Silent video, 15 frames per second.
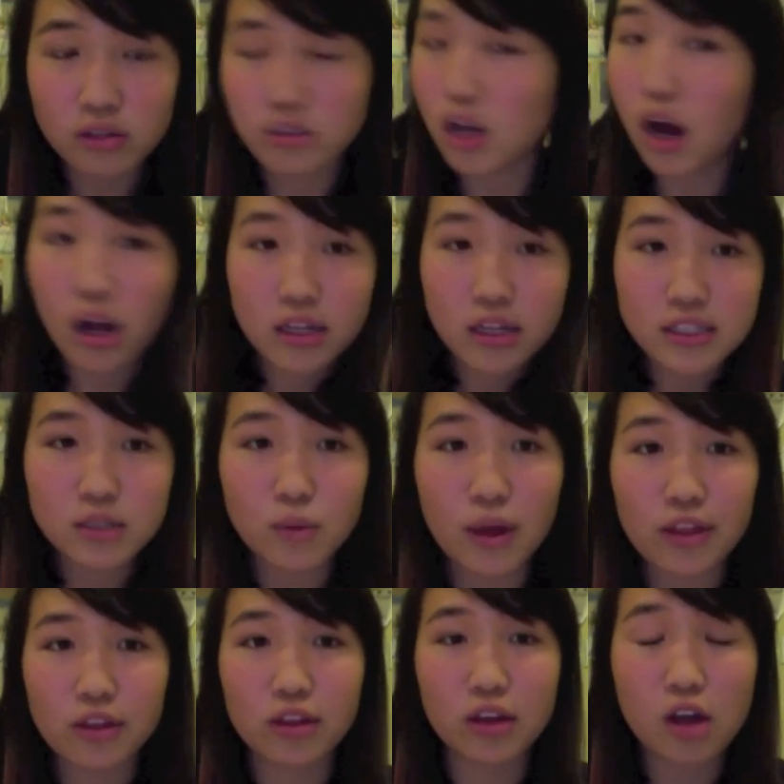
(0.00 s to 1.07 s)
Not
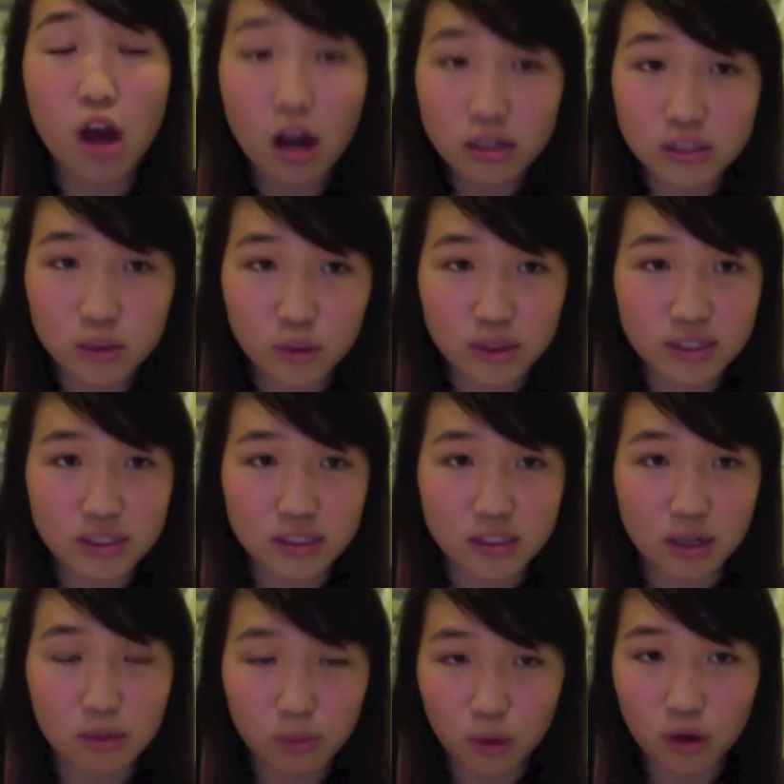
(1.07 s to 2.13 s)
whether the consequences
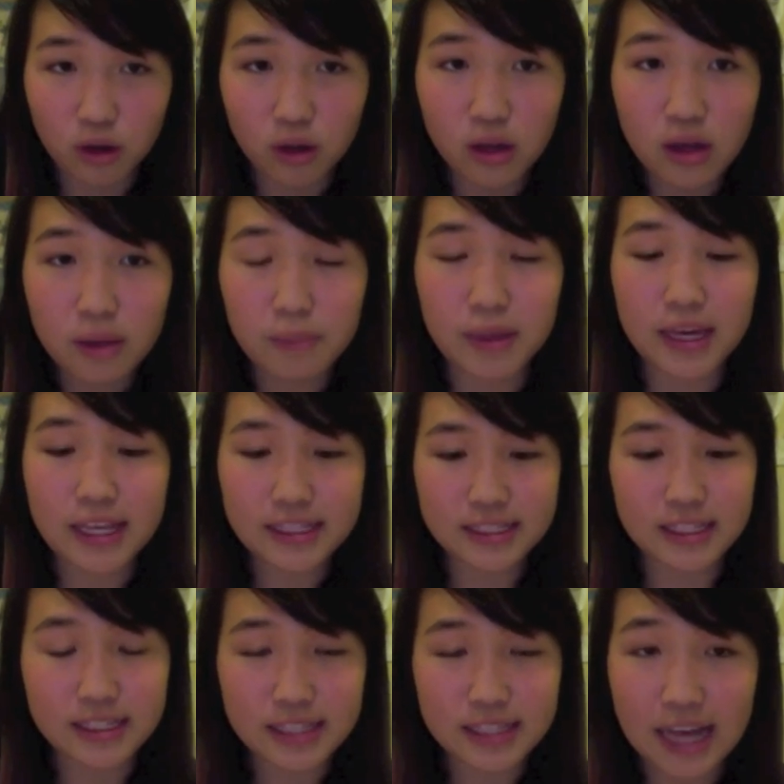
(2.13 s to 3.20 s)
are moral, but is
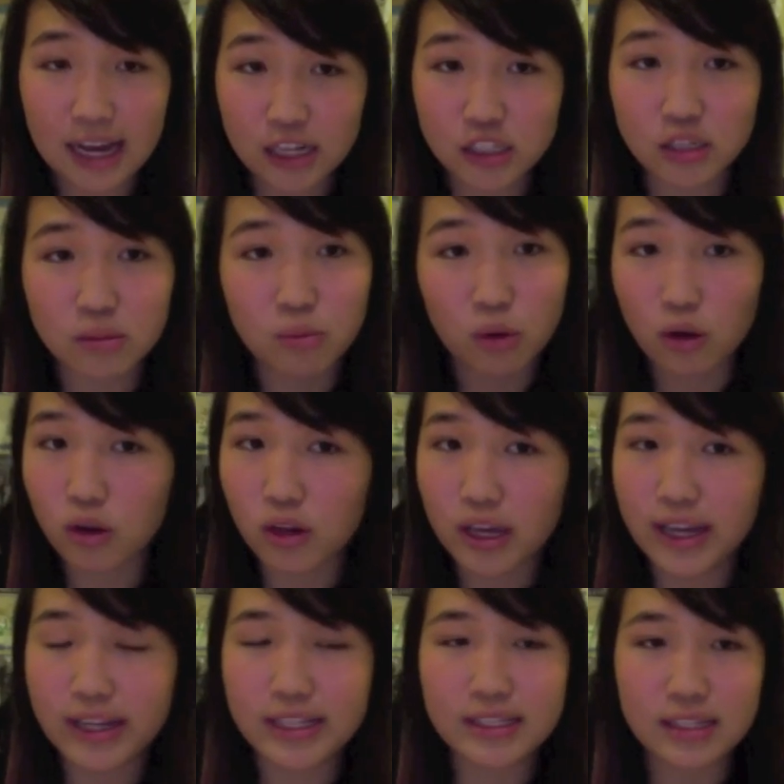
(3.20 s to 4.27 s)
this action moral
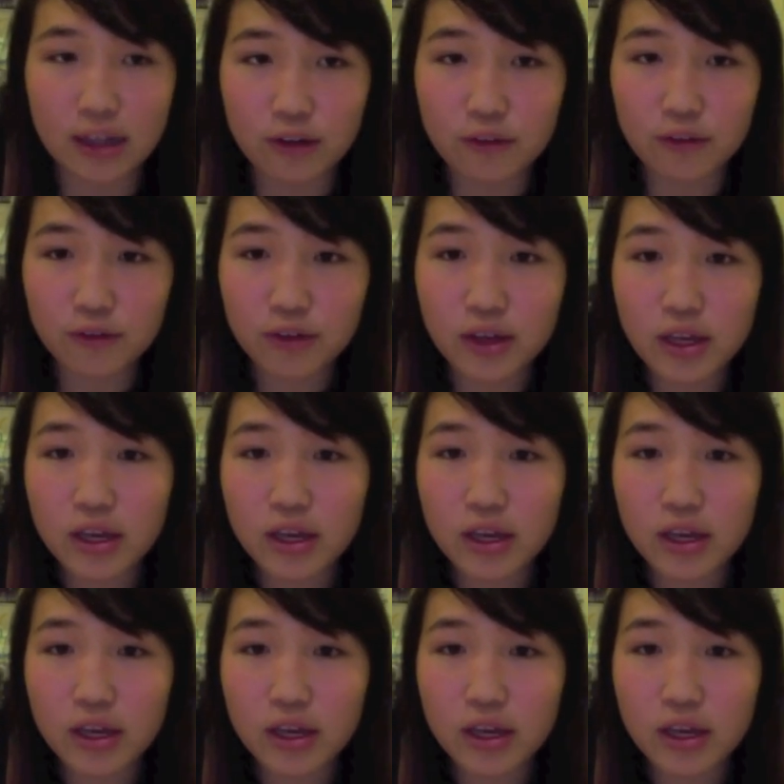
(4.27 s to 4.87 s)
in itself?